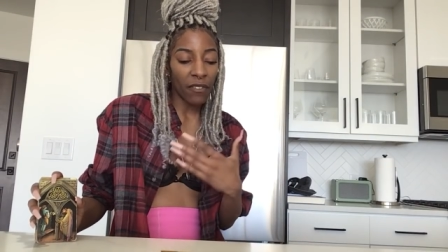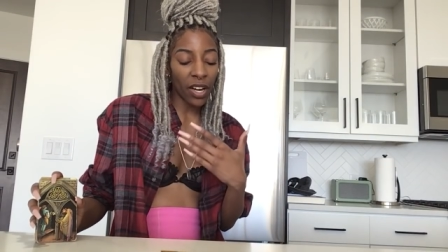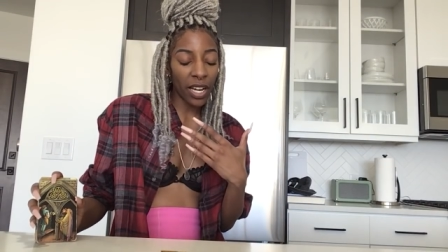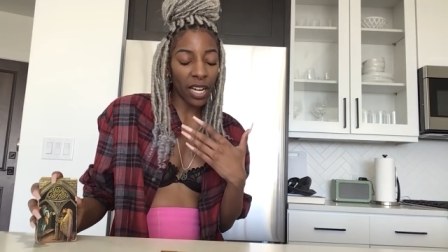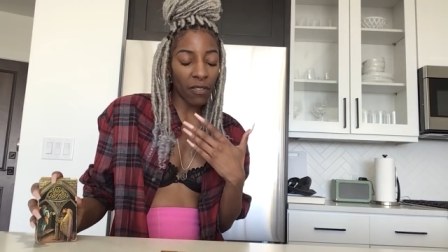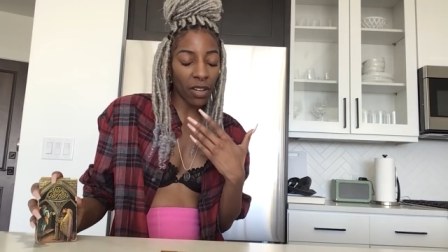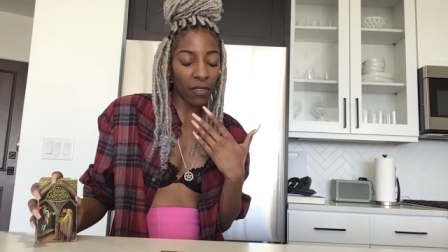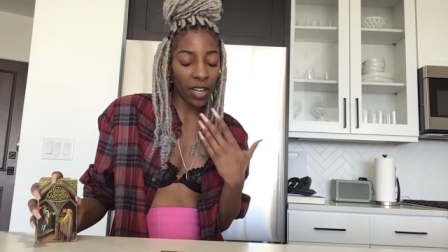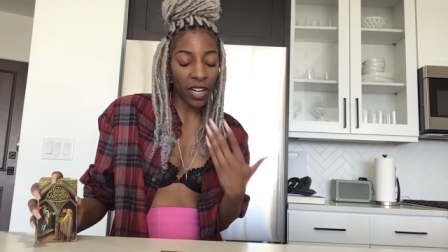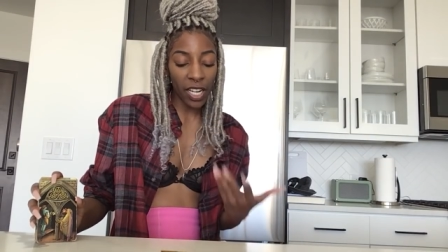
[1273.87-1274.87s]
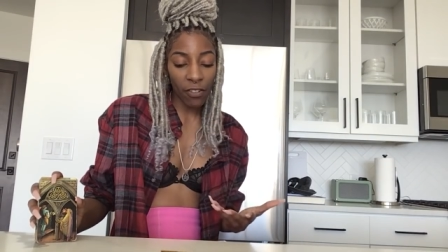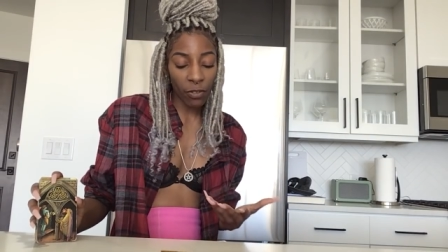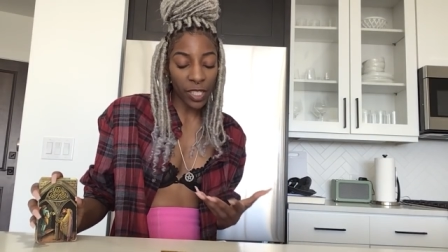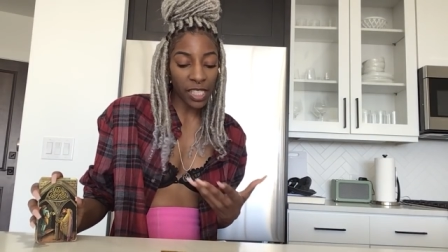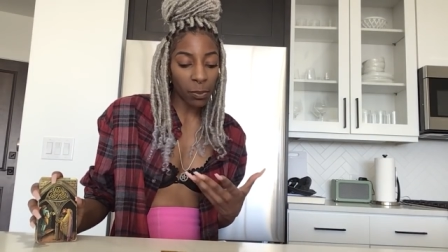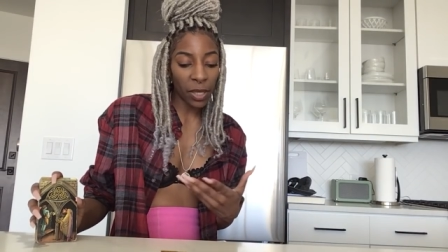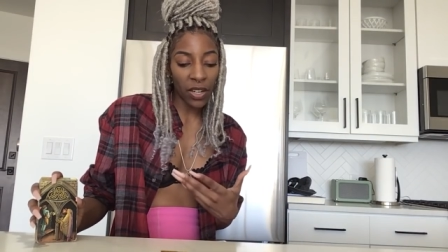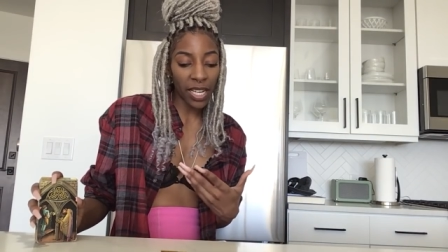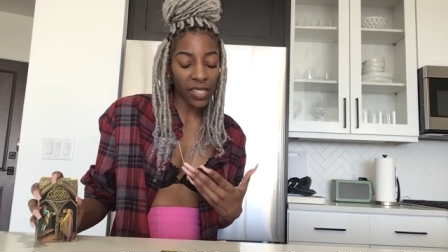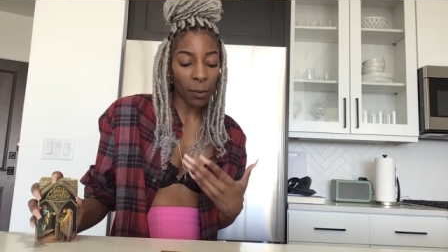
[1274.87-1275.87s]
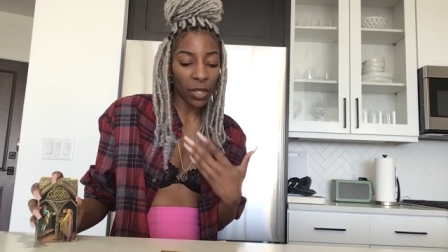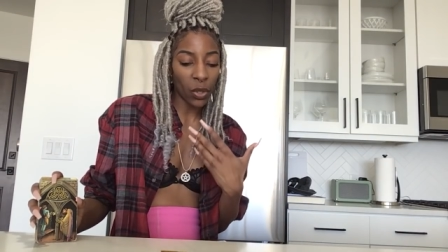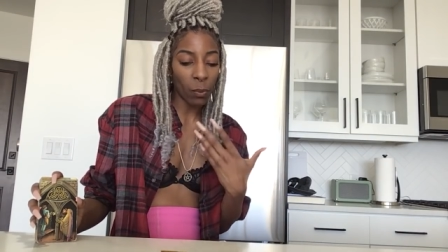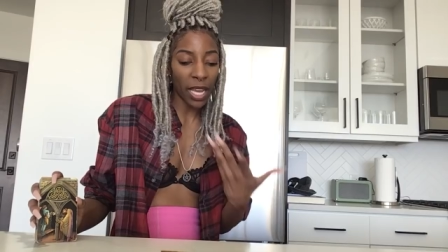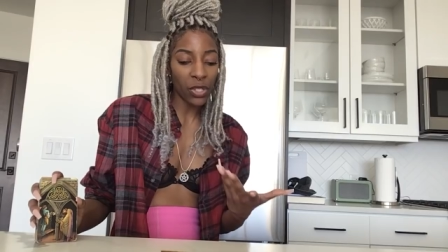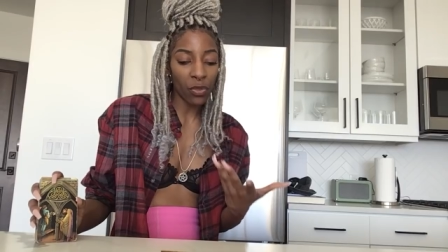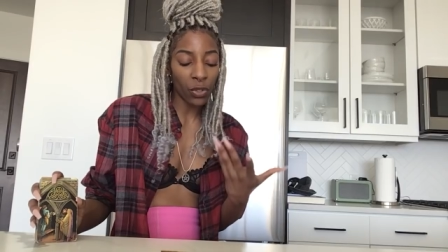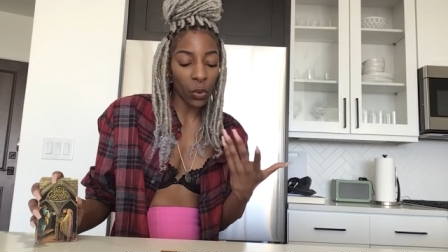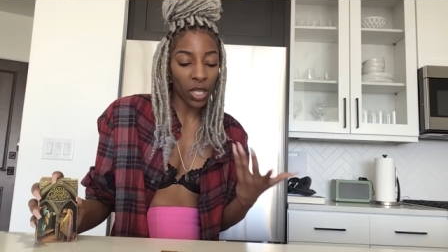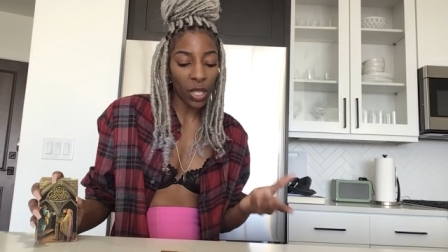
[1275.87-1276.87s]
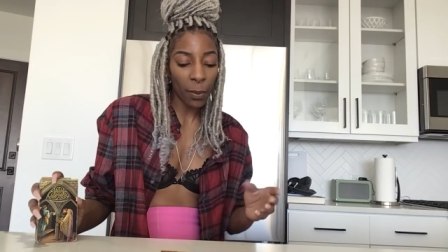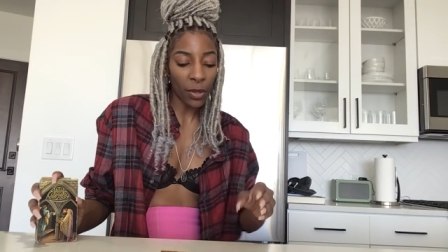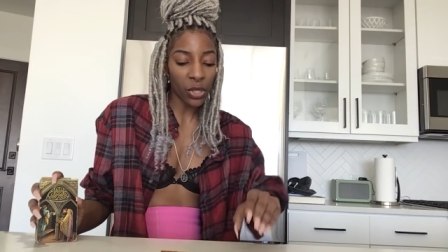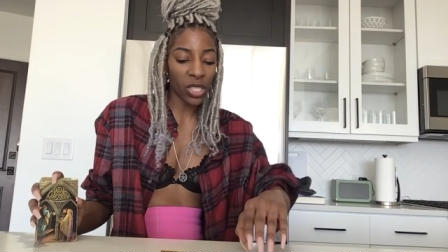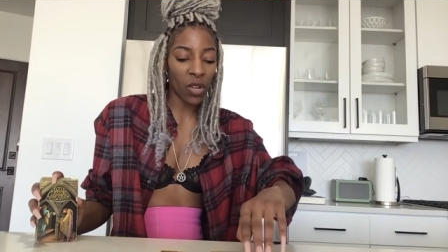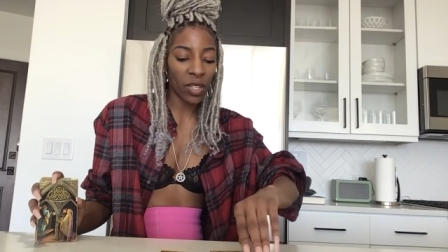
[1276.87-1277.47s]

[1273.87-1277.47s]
very a, a very free spirit, somebody who made you feel good about yourself.